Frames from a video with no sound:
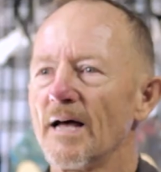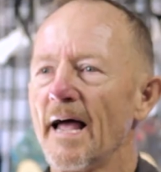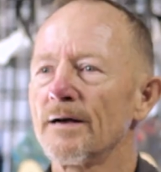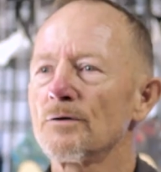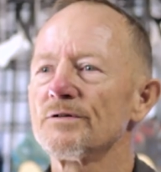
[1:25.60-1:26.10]
To
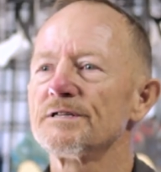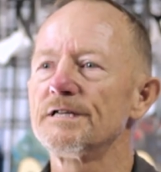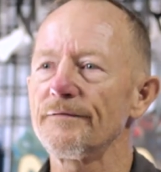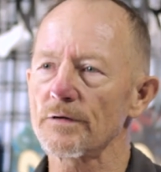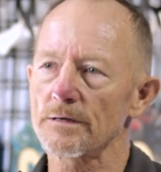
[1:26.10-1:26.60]
handle the
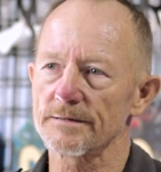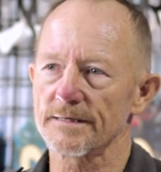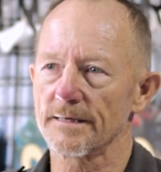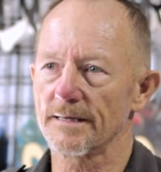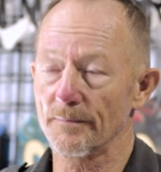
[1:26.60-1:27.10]

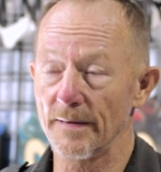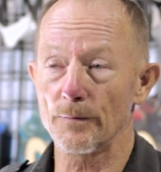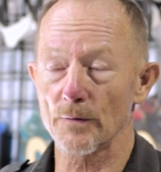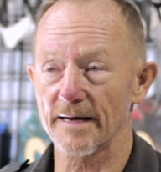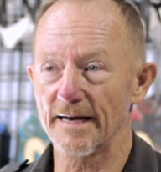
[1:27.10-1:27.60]
difficulty that
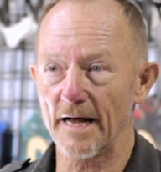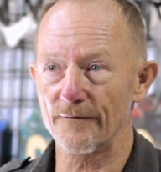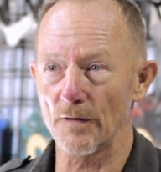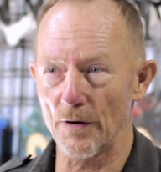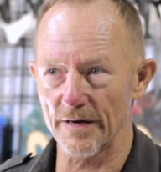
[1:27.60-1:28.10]
people can
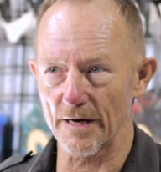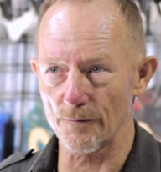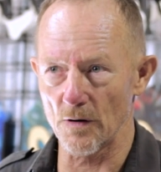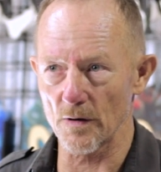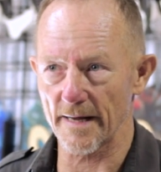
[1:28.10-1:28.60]
have loading a
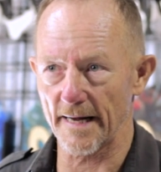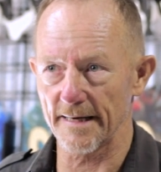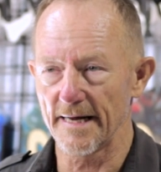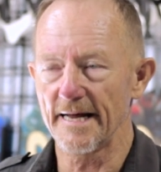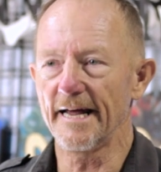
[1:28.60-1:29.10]
roller
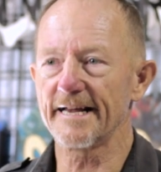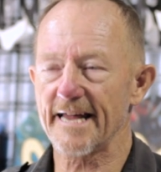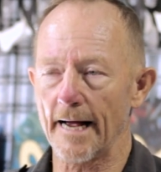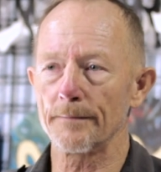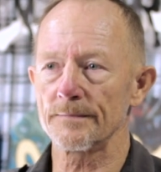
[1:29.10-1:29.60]
gun, it
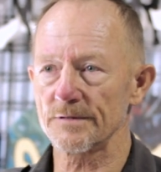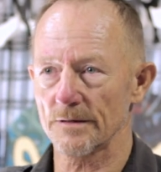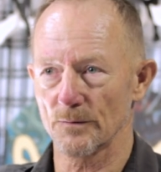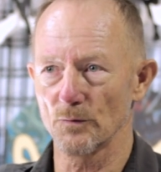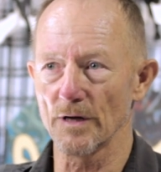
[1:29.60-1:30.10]
comes
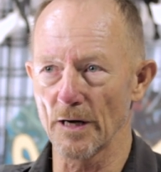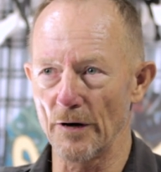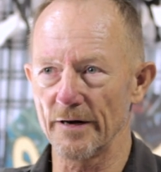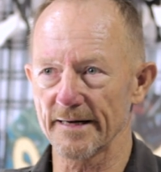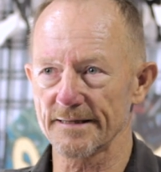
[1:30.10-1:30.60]
with a
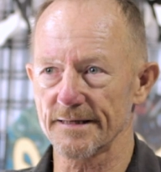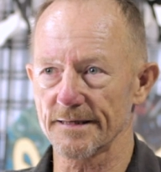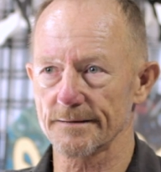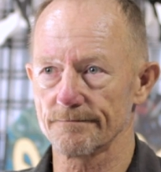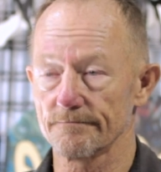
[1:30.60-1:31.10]
loading
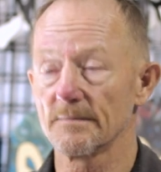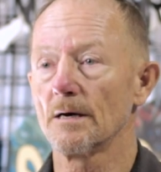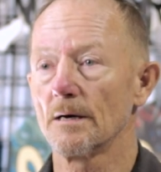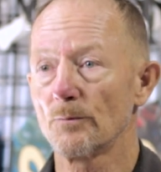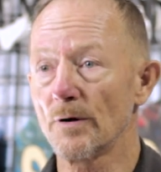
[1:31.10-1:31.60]
assist.
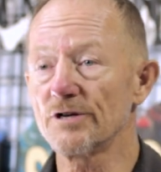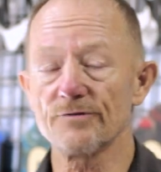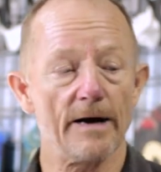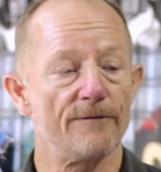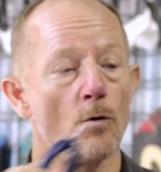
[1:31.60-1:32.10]
Pretty
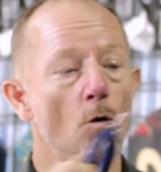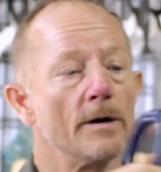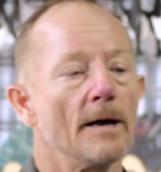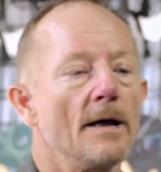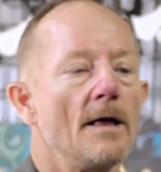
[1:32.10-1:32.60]
straightforward.